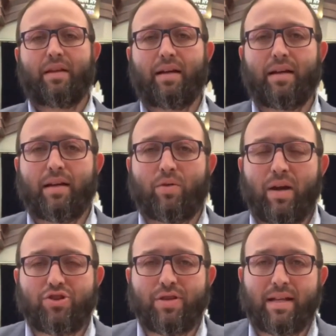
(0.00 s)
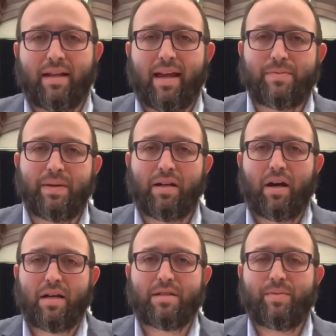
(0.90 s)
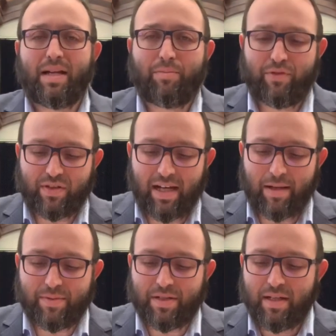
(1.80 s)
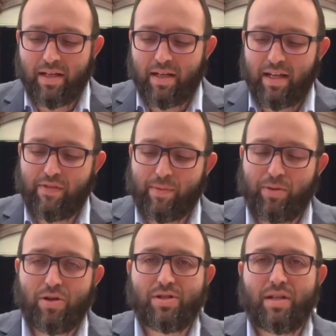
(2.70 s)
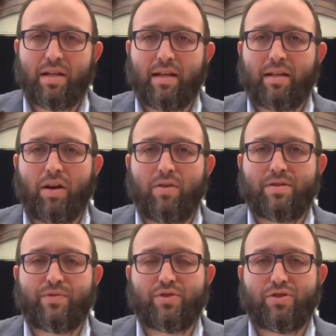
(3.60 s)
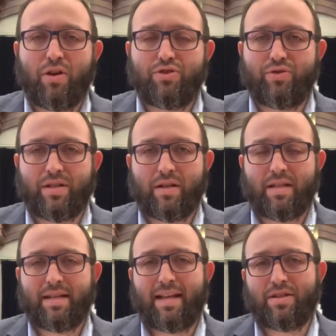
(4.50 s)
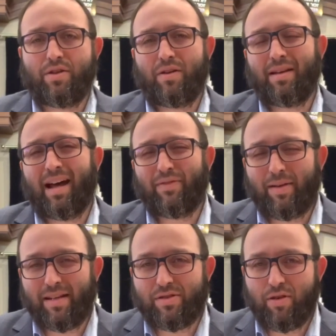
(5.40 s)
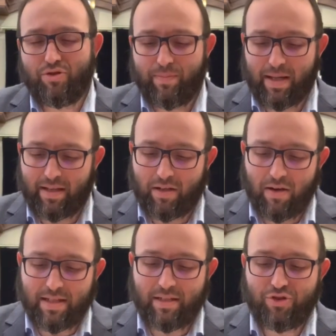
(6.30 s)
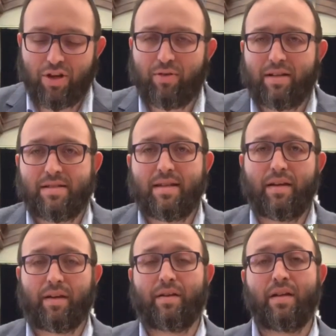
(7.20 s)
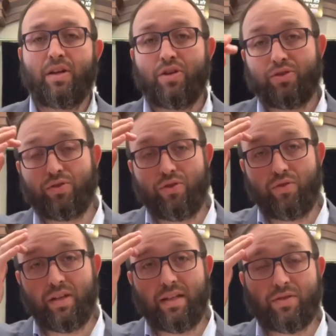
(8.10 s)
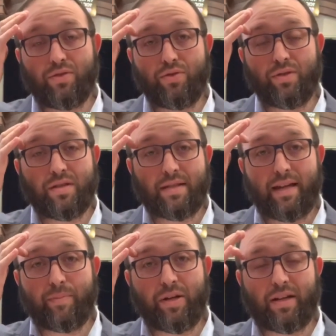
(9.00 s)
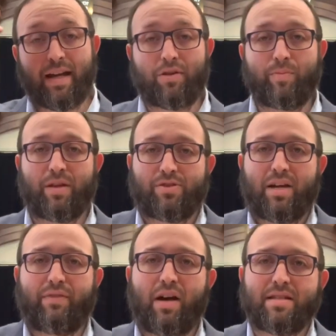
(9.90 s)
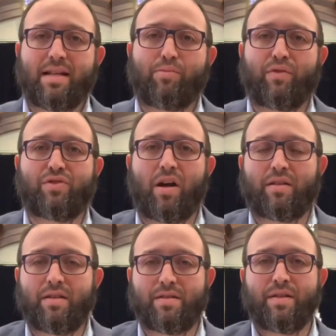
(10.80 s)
a question that has been asked to me a number of times, if a person goes for surgery, so let's say it's a non-life-threatening surgery, but it goes under general anesthetic, do you need to say the Birkat HaGomel? So I've asked a number of doctors,